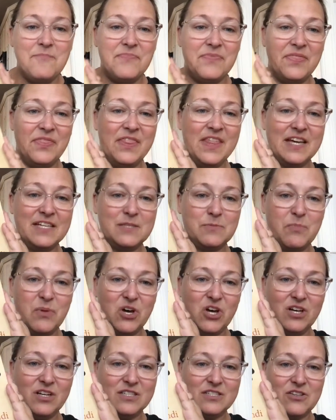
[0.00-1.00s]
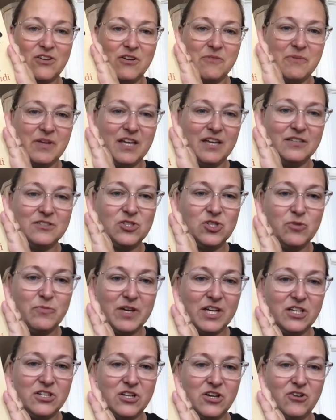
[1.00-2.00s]
this book. So let me zoom
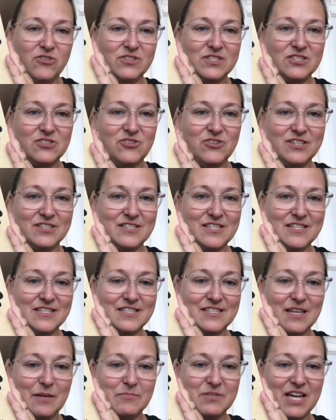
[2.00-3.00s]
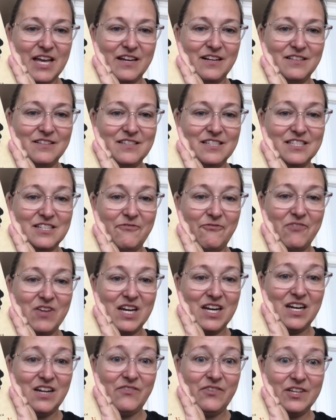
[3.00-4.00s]
in close so you can see the subtitle, The
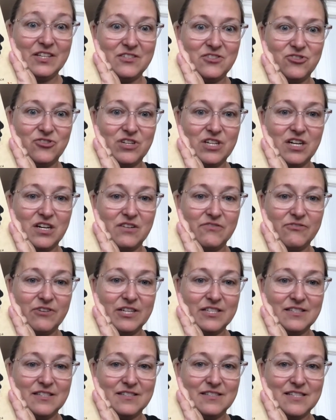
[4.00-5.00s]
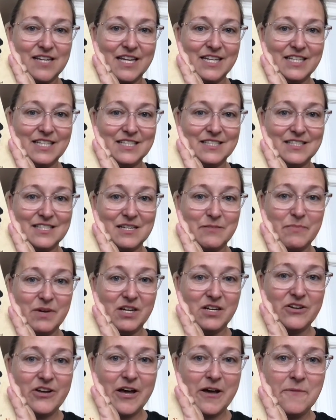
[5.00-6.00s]
Definitive History of Racist Ideas in
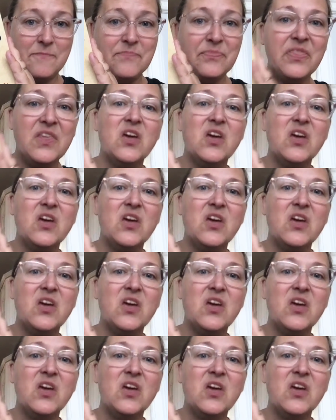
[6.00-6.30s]
America.